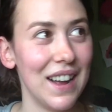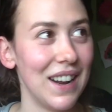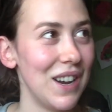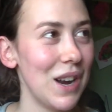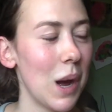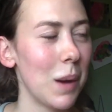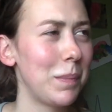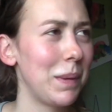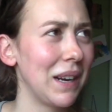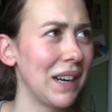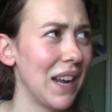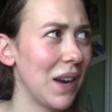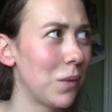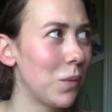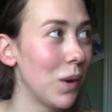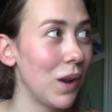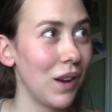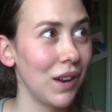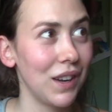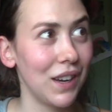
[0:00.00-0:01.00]
not being like,
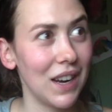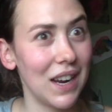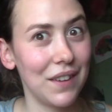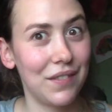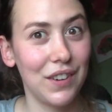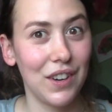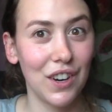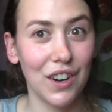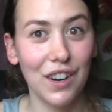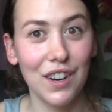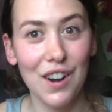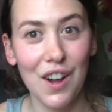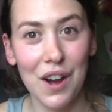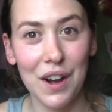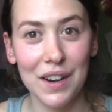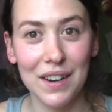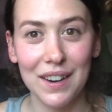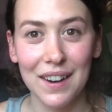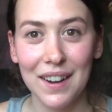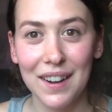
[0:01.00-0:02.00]
well, if you're
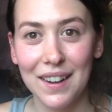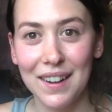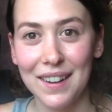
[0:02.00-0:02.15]
not